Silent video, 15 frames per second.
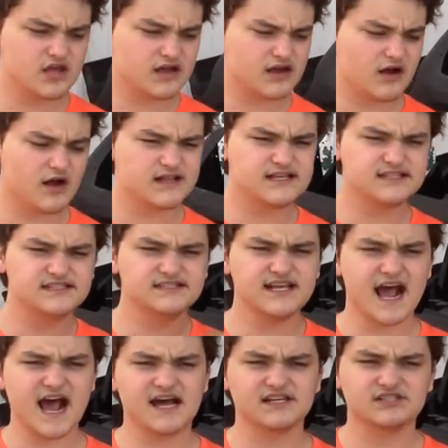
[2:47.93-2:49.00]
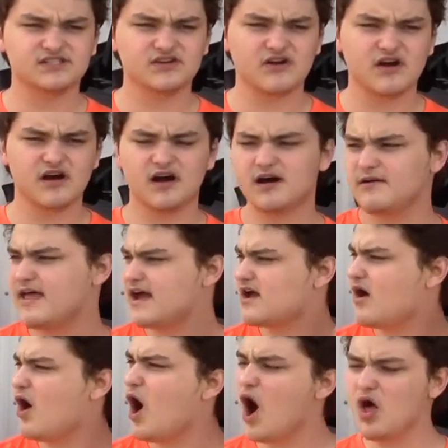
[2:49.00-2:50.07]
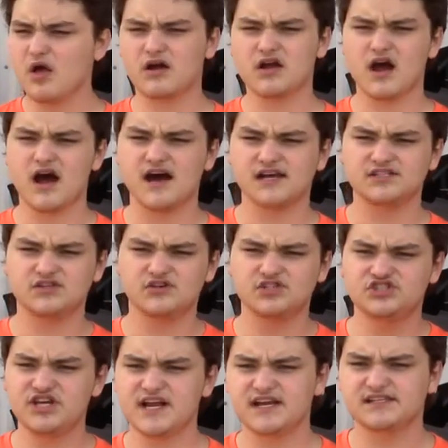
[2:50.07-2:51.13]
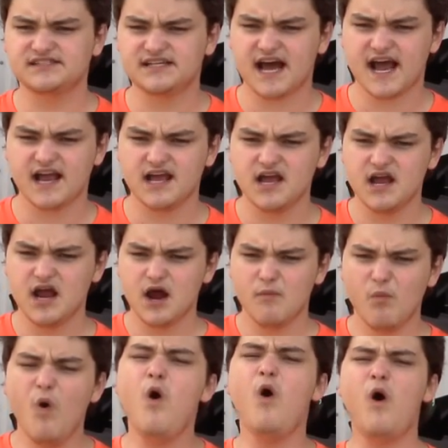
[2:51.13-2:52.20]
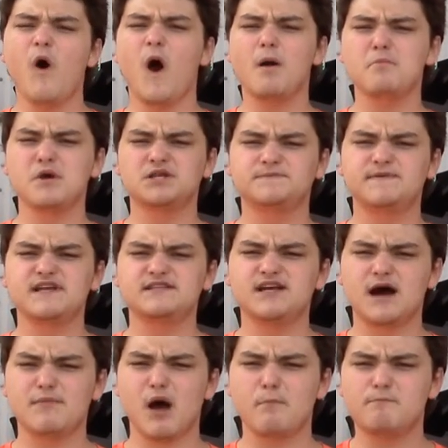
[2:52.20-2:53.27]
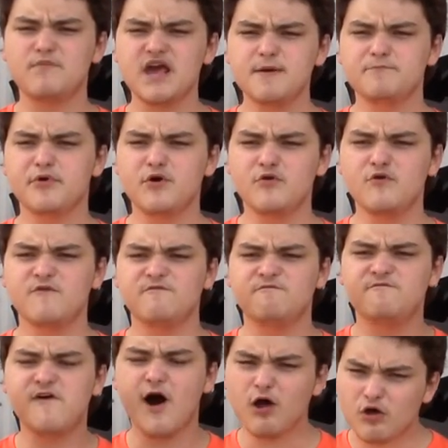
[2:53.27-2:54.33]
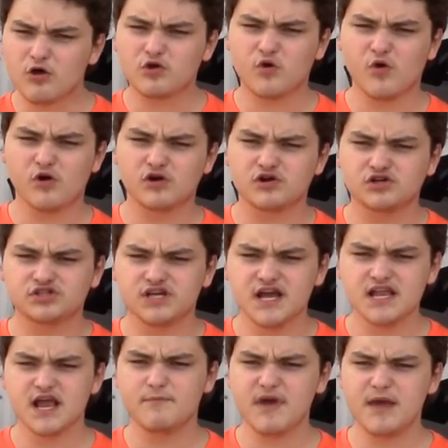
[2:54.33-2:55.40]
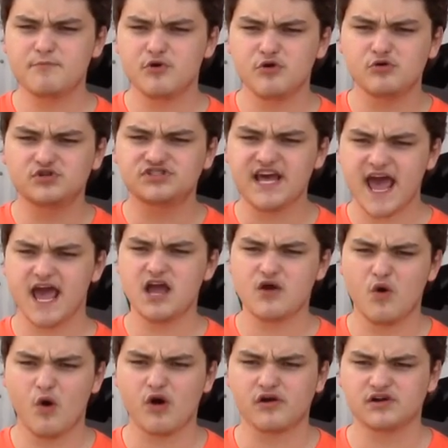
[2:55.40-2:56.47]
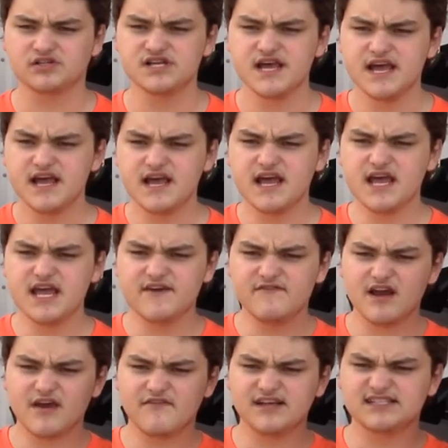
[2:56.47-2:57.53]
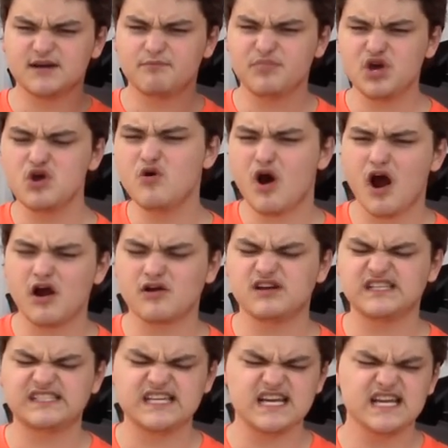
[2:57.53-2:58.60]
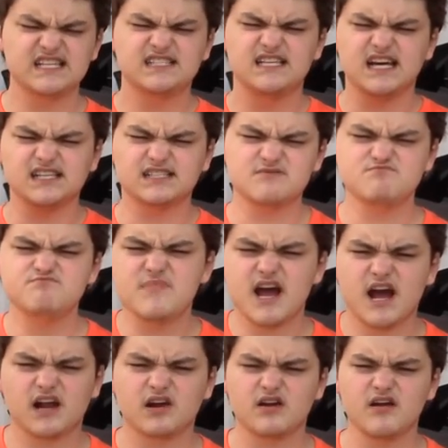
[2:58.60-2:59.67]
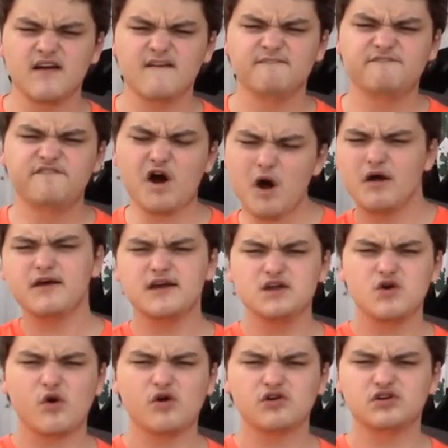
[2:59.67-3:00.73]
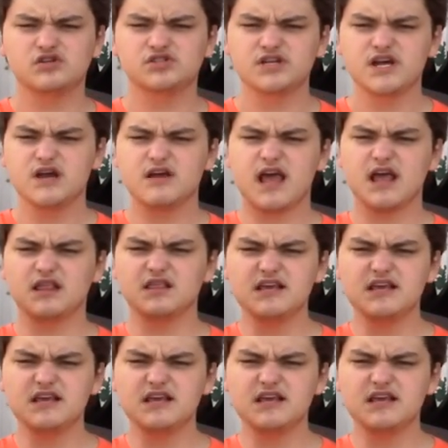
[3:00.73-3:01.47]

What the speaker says: a disaster, like a Holocaust or a genocide. More harm has been done by people who follow orders than people who take orders. Even if it's a bureaucracy, it doesn't matter. Following orders can